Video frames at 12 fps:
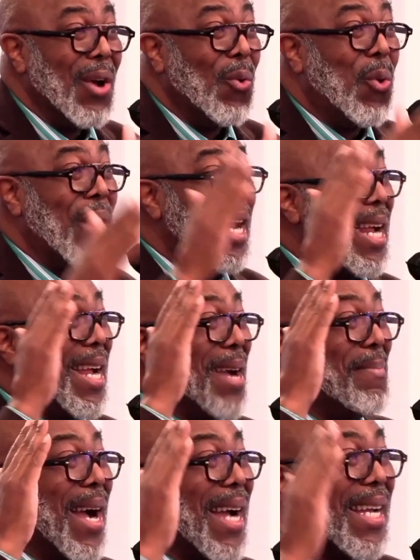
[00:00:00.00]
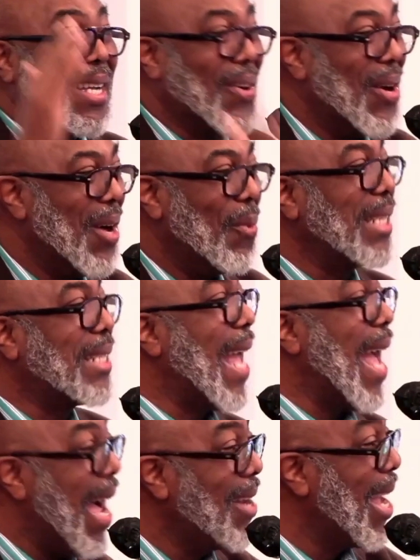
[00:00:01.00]
Where? What
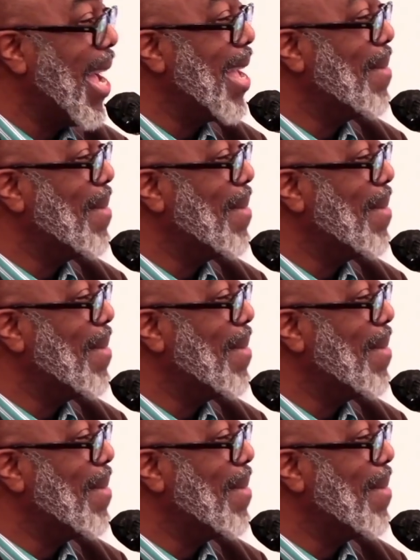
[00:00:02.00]
town I am?